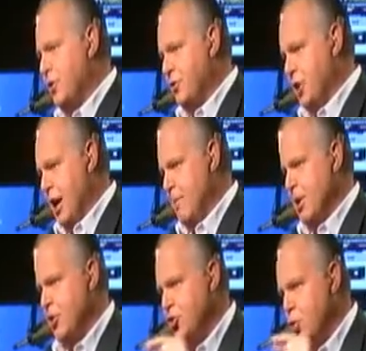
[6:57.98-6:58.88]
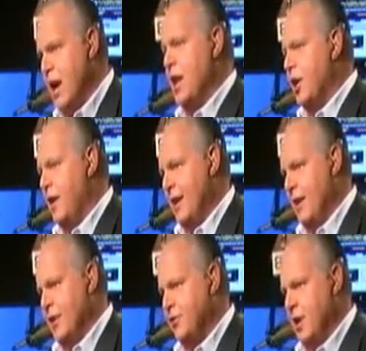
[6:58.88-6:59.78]
this today because you got in late
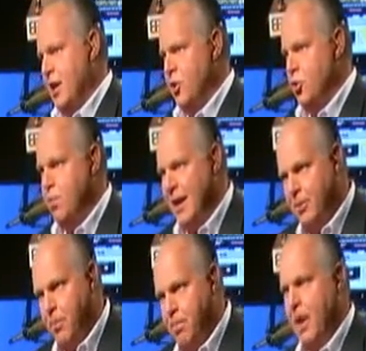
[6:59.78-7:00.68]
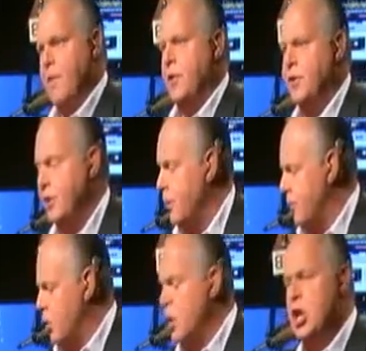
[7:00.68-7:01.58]
last night and you've had to prepare for this
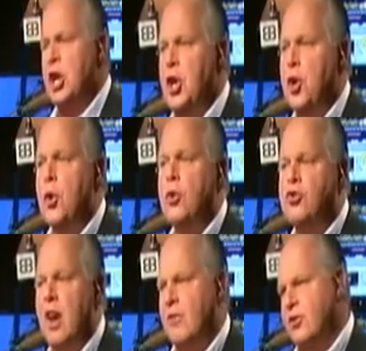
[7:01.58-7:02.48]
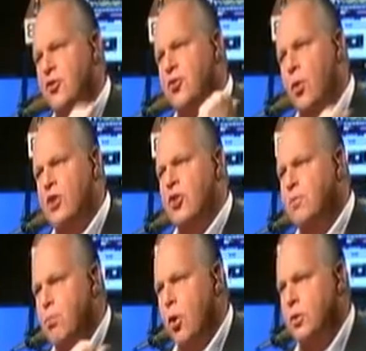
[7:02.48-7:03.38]
interview. Hugo Chavez, a story
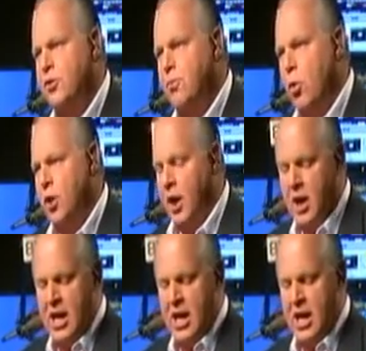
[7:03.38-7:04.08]
just broke this morning,